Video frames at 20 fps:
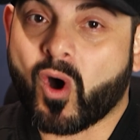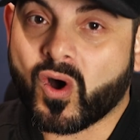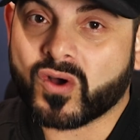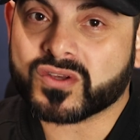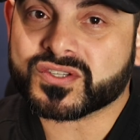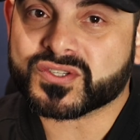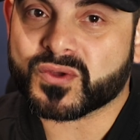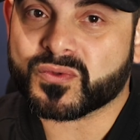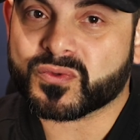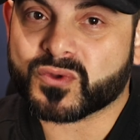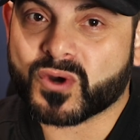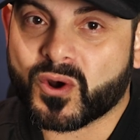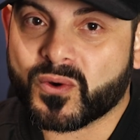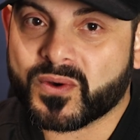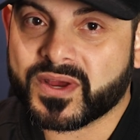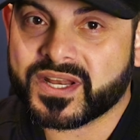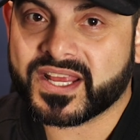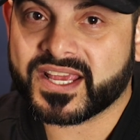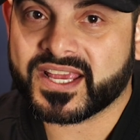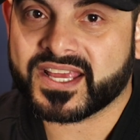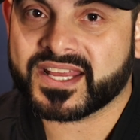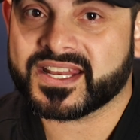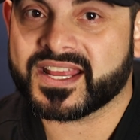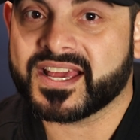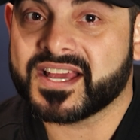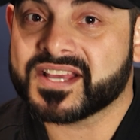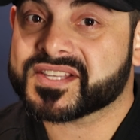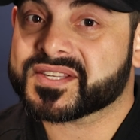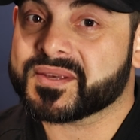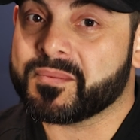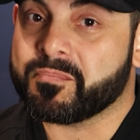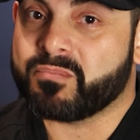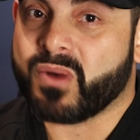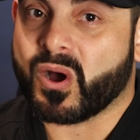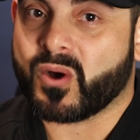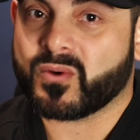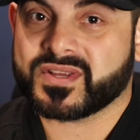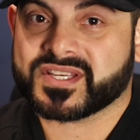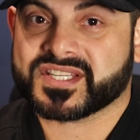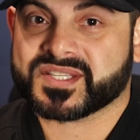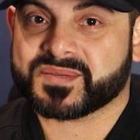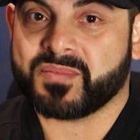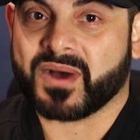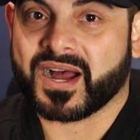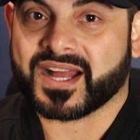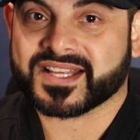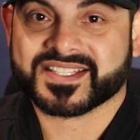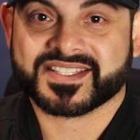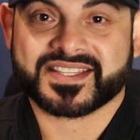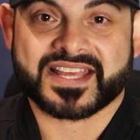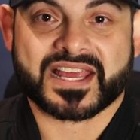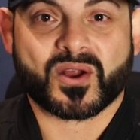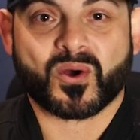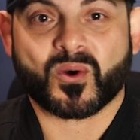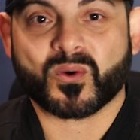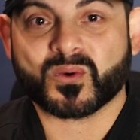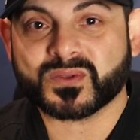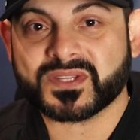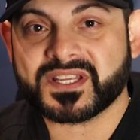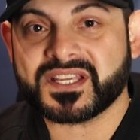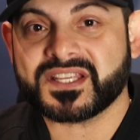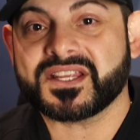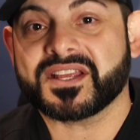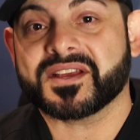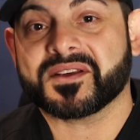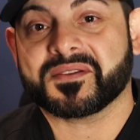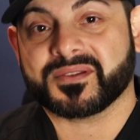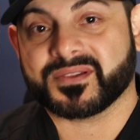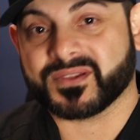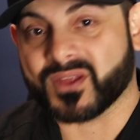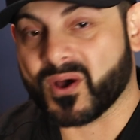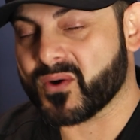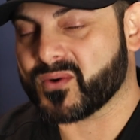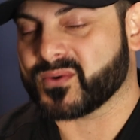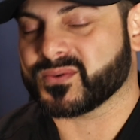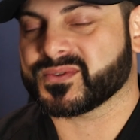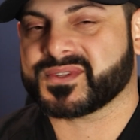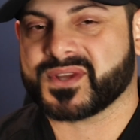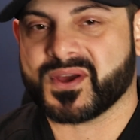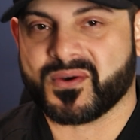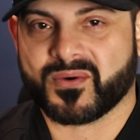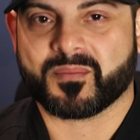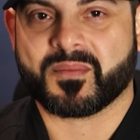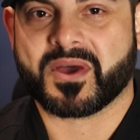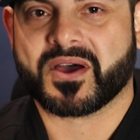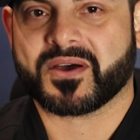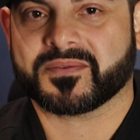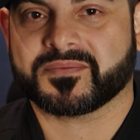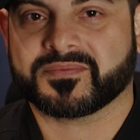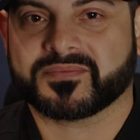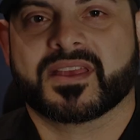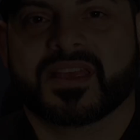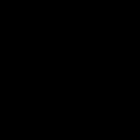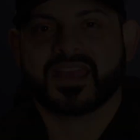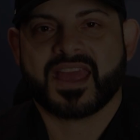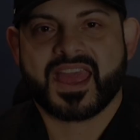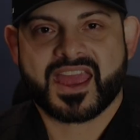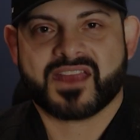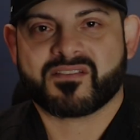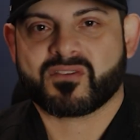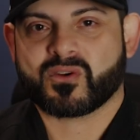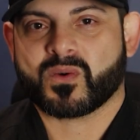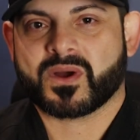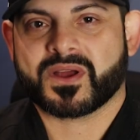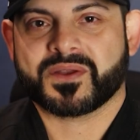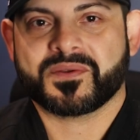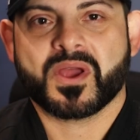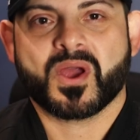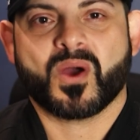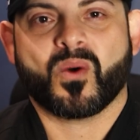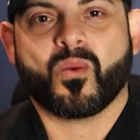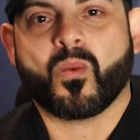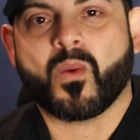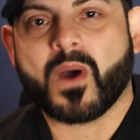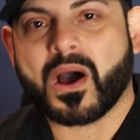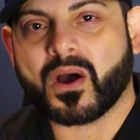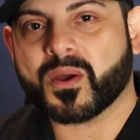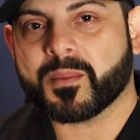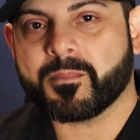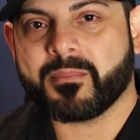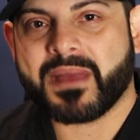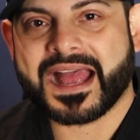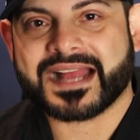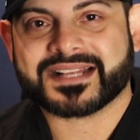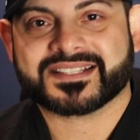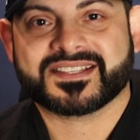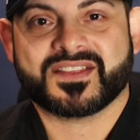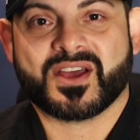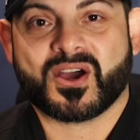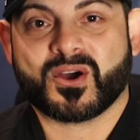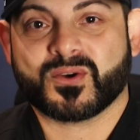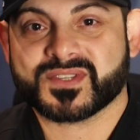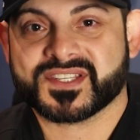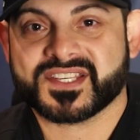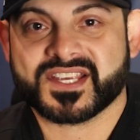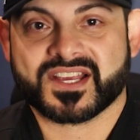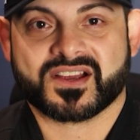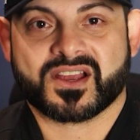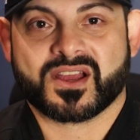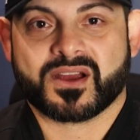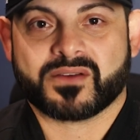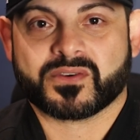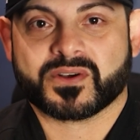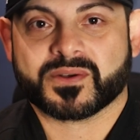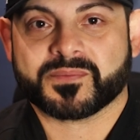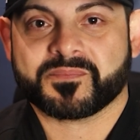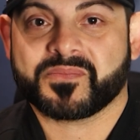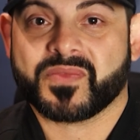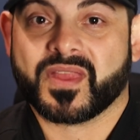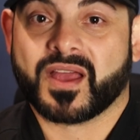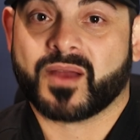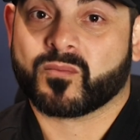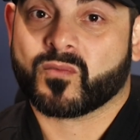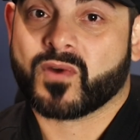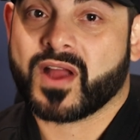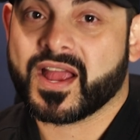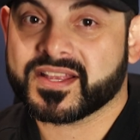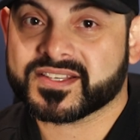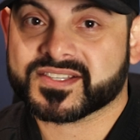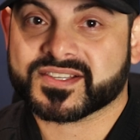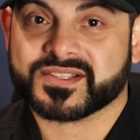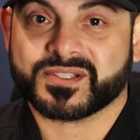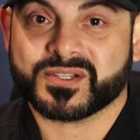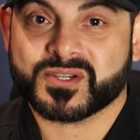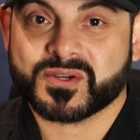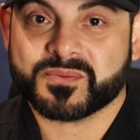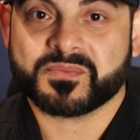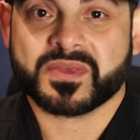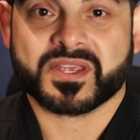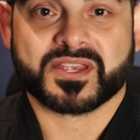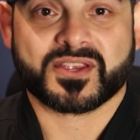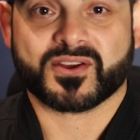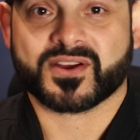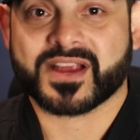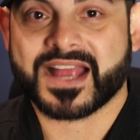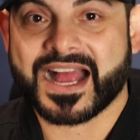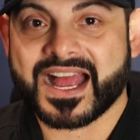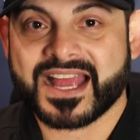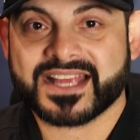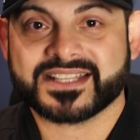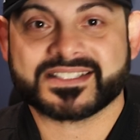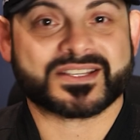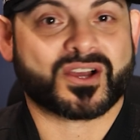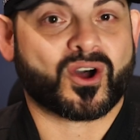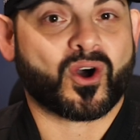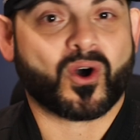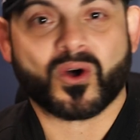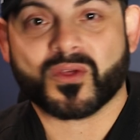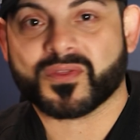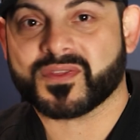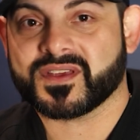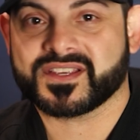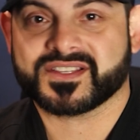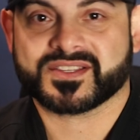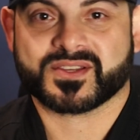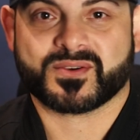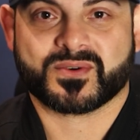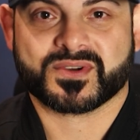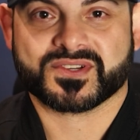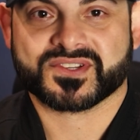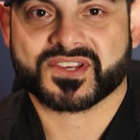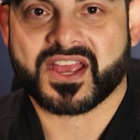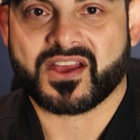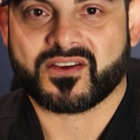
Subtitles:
also throwing in some bonus spots that only locals know about. Hey everyone, welcome back to the OC Uncovered. I'm Ryan Saloom, your guide to all things in Orange